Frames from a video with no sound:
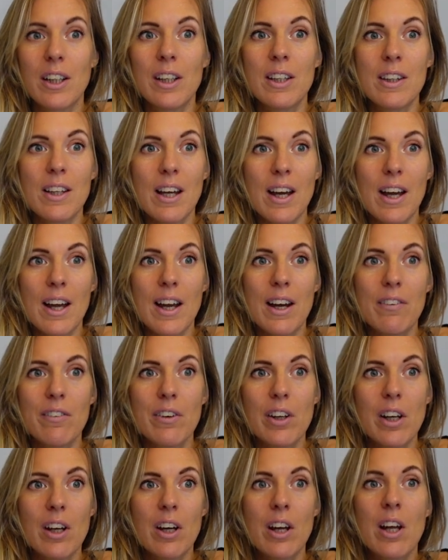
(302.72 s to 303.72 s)
in that
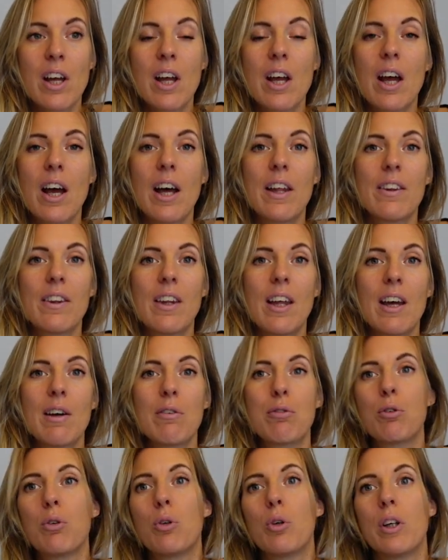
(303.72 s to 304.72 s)
area, and
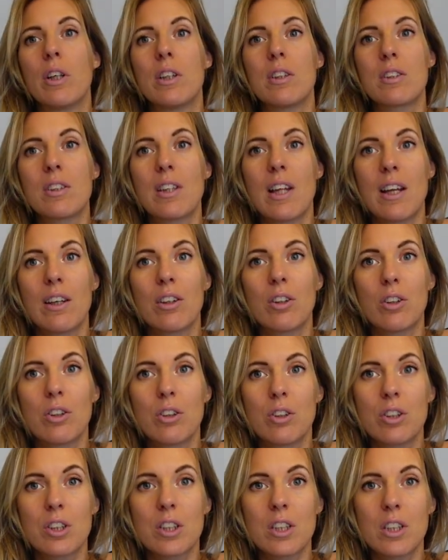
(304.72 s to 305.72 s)
therefore it's then
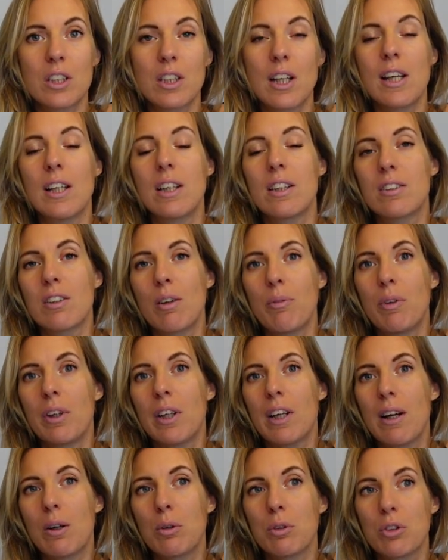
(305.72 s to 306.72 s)
good to take
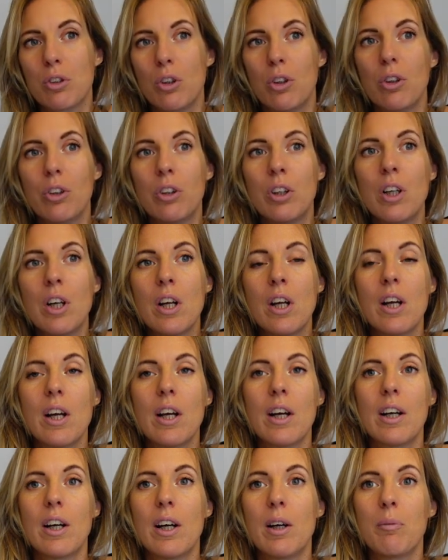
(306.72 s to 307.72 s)
something else on,
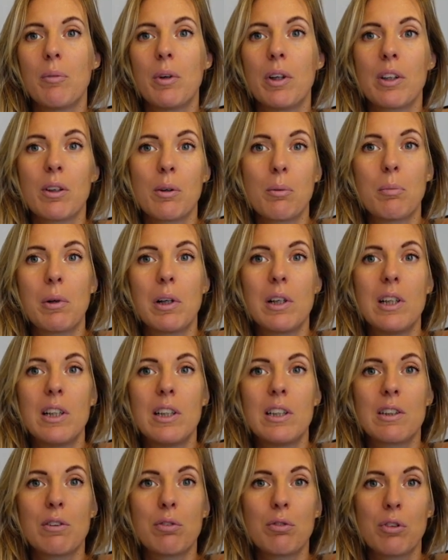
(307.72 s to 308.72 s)
a completely
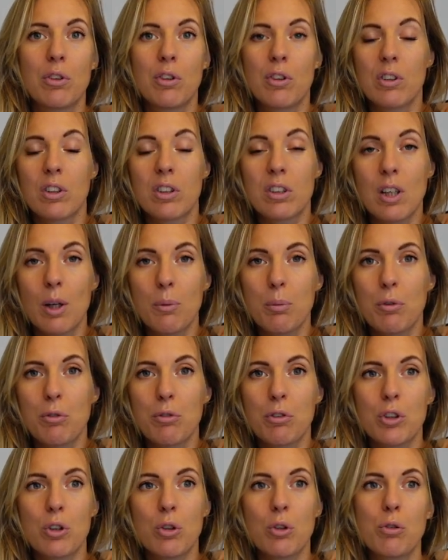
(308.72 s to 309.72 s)
different type of
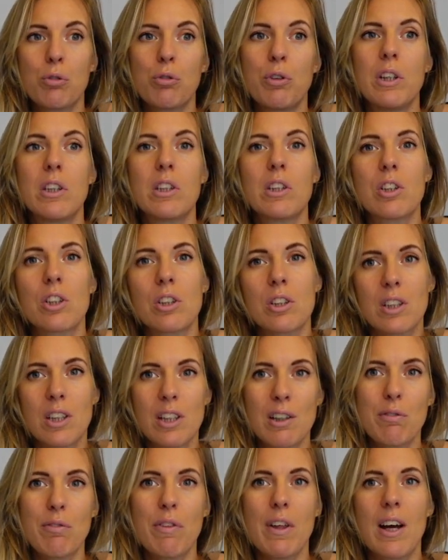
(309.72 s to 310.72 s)
photography, to just
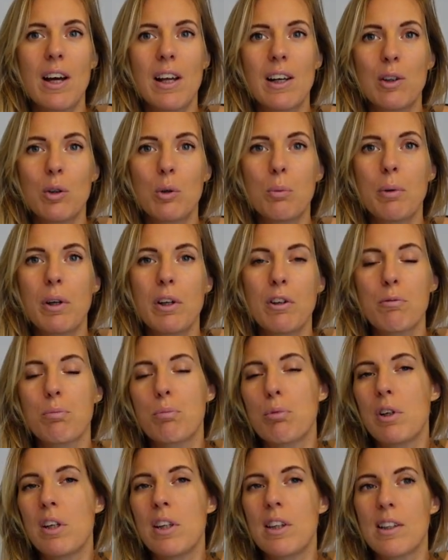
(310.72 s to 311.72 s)
give that a little bit of
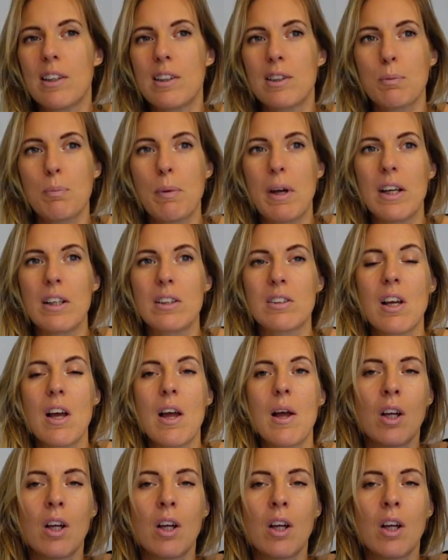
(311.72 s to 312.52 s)
breathing space.